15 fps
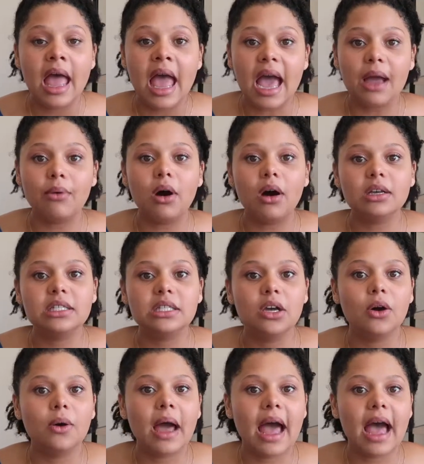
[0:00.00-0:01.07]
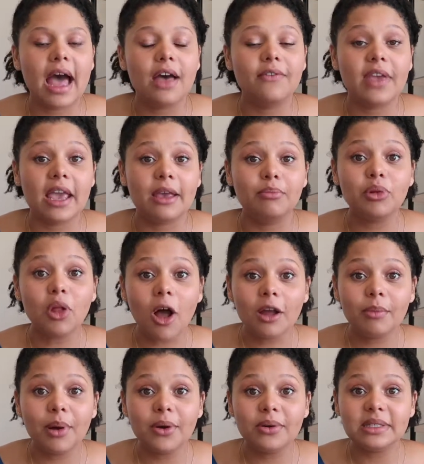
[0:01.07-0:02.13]
I will also have a
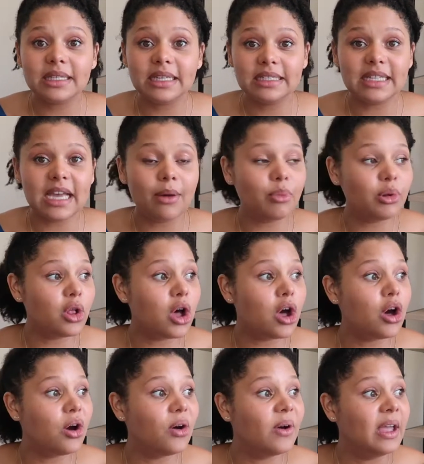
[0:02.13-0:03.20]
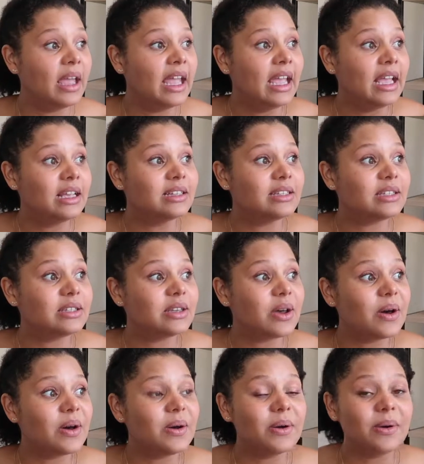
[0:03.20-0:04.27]
blog post linked down below.
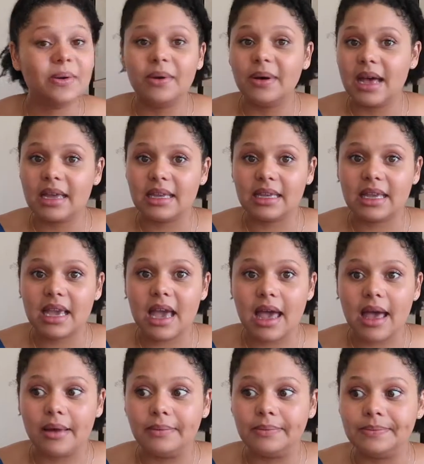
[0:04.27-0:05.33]
So yeah.